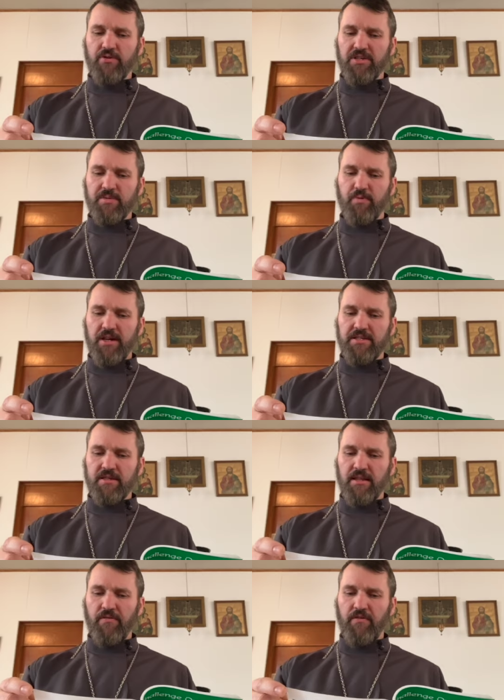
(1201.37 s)
to express
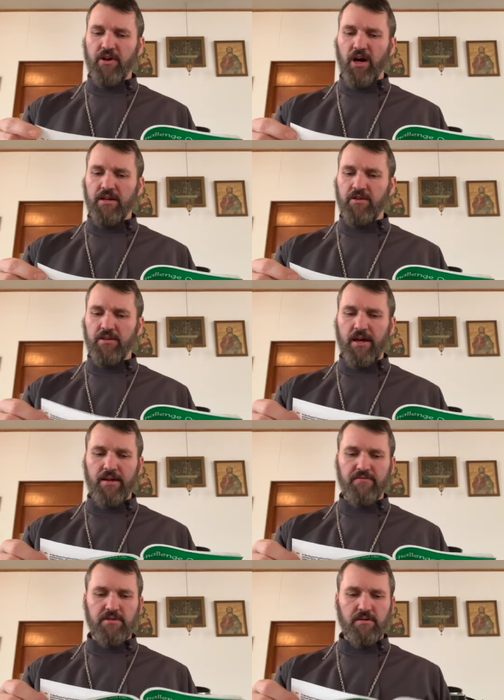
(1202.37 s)
the love of God in their lives.